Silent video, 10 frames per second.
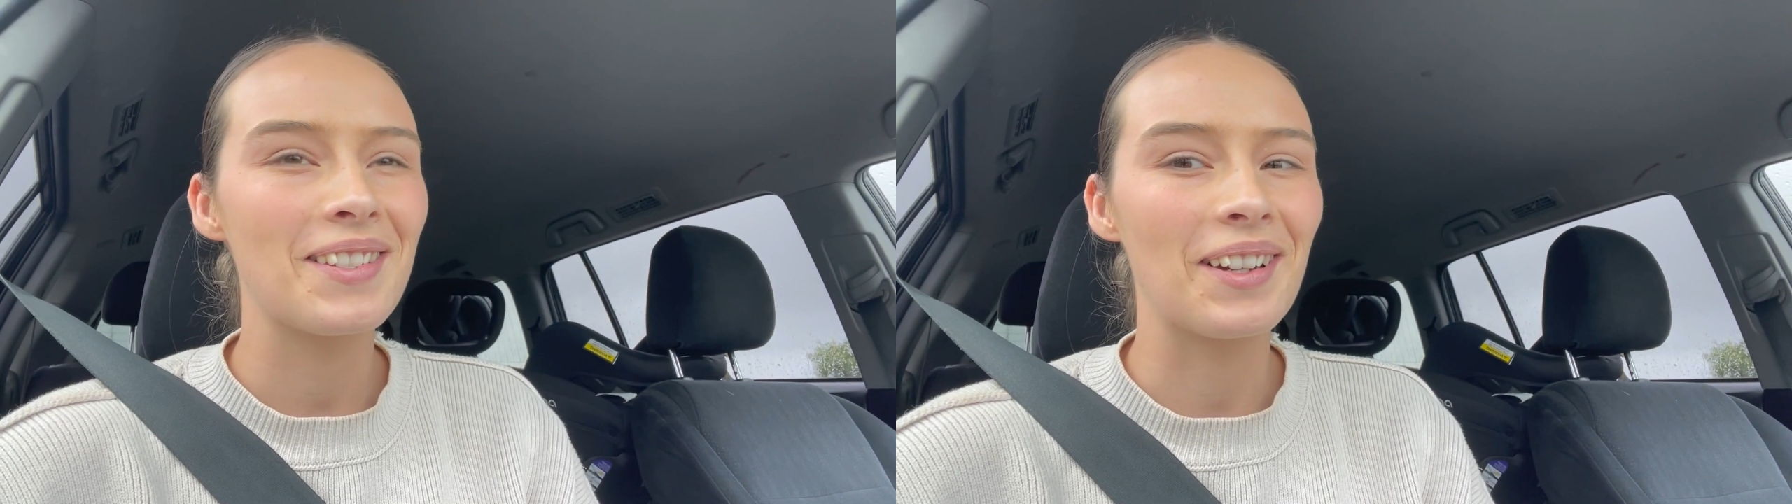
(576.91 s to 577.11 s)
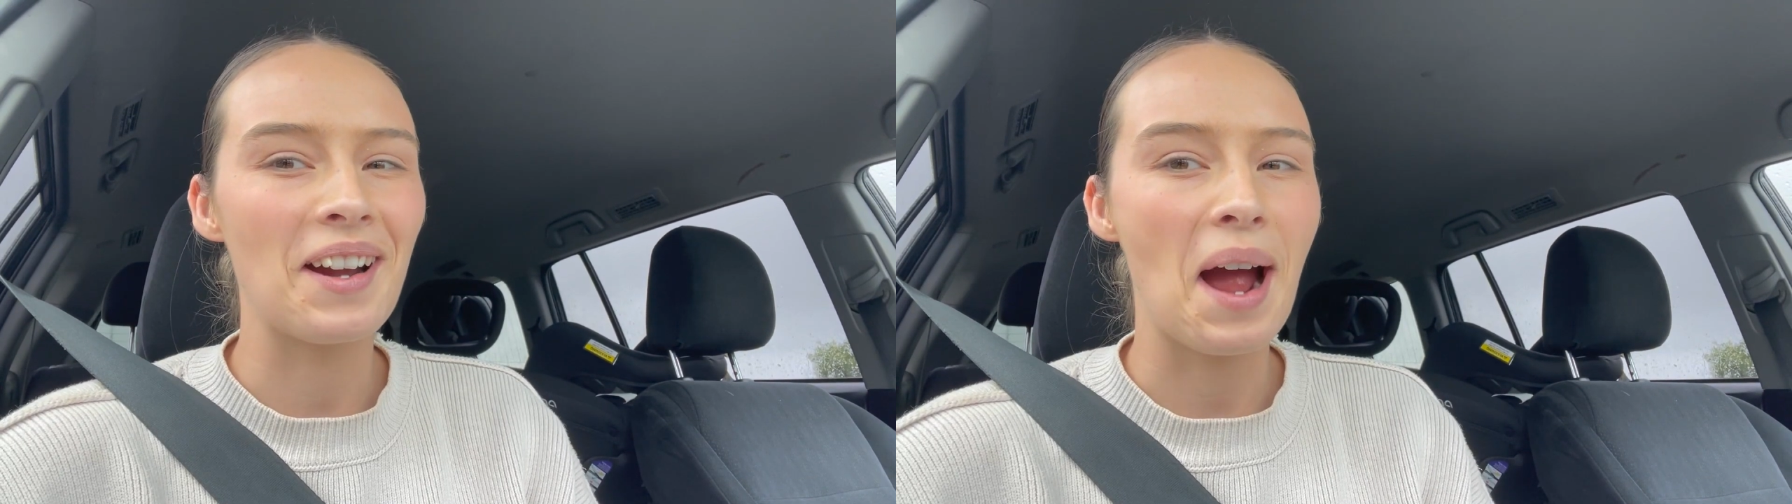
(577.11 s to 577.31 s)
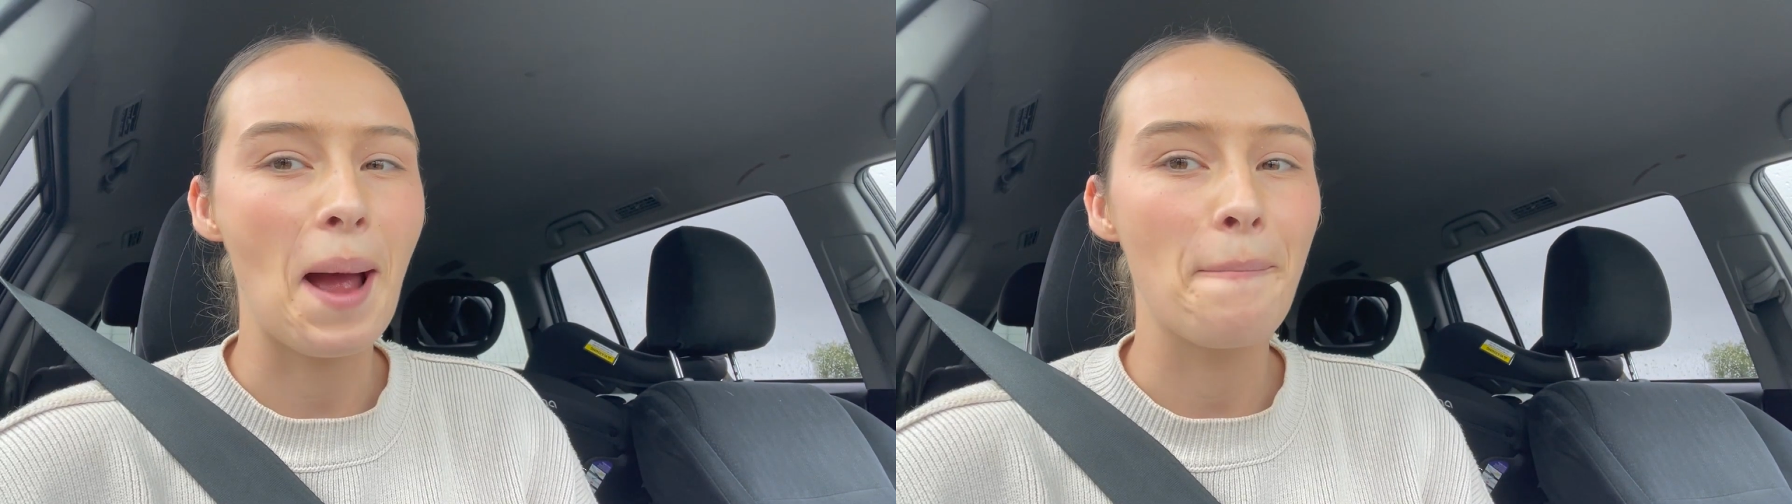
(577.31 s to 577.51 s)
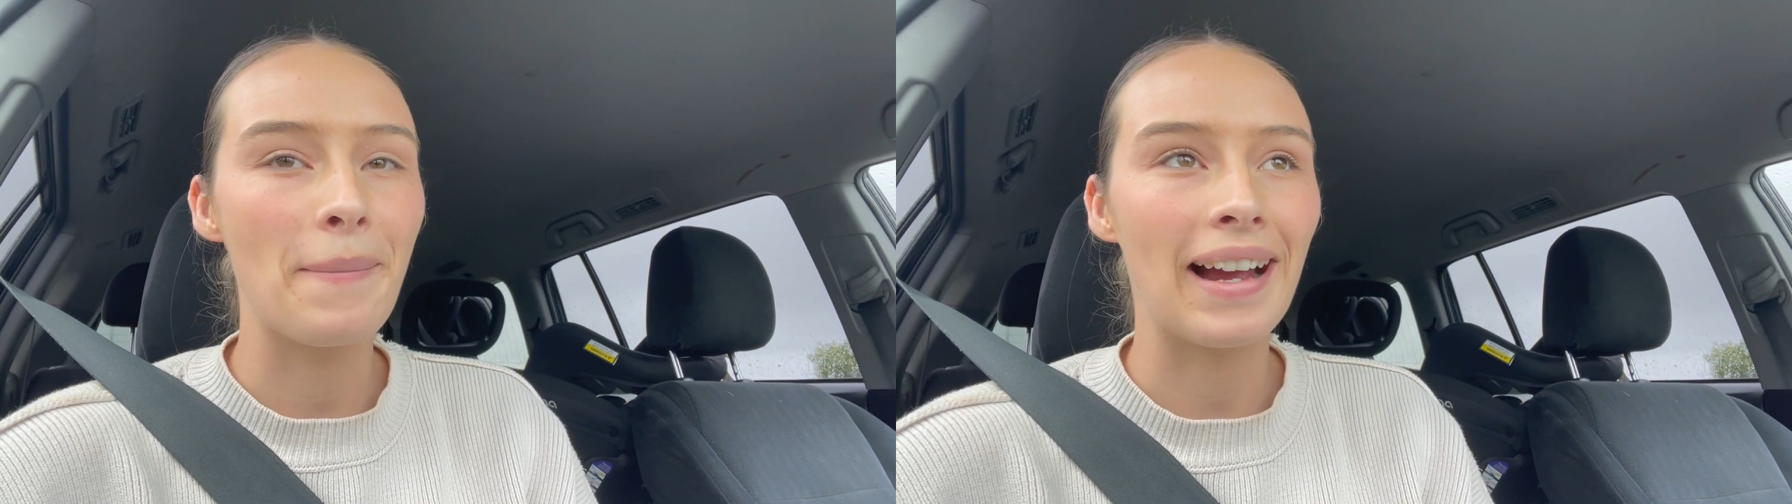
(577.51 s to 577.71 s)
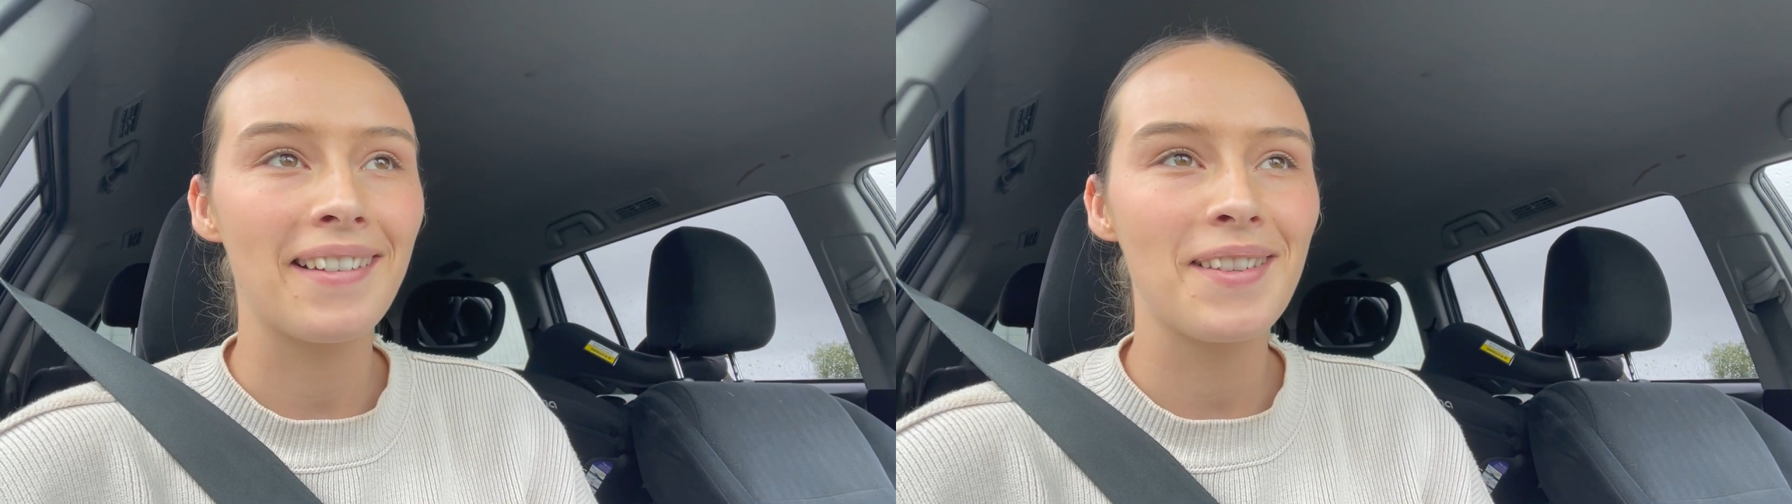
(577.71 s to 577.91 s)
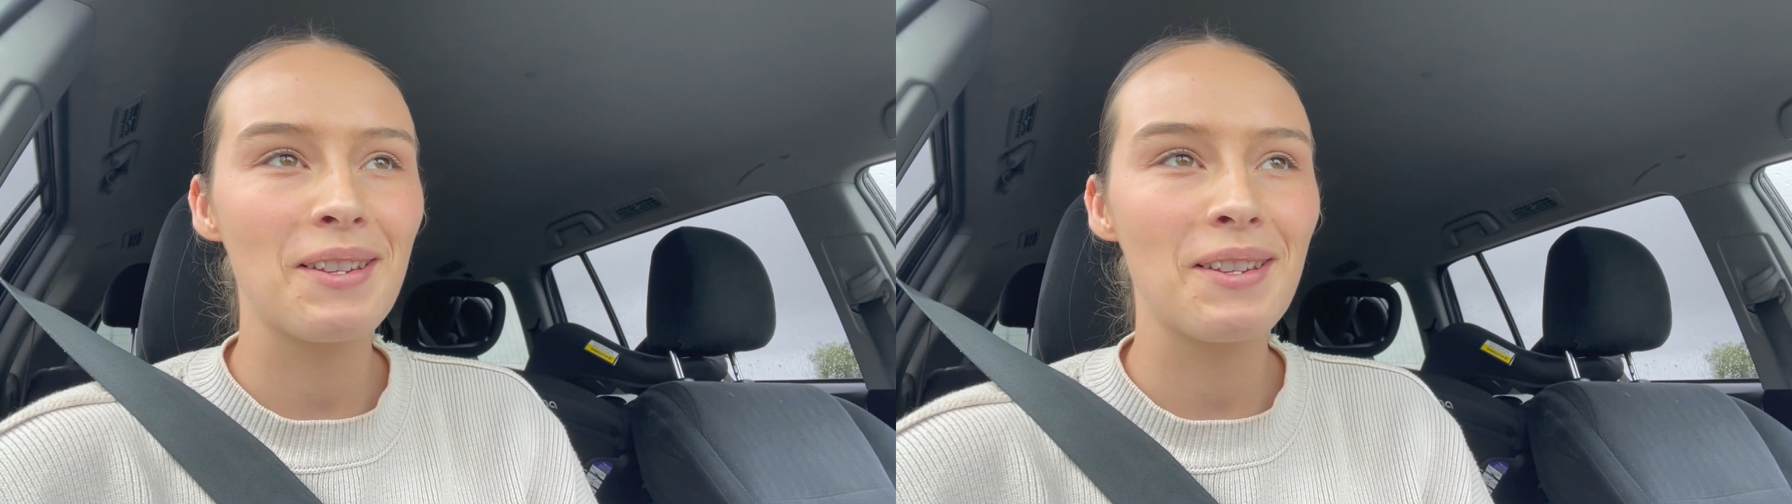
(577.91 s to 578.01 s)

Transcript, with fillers: so I'm back in the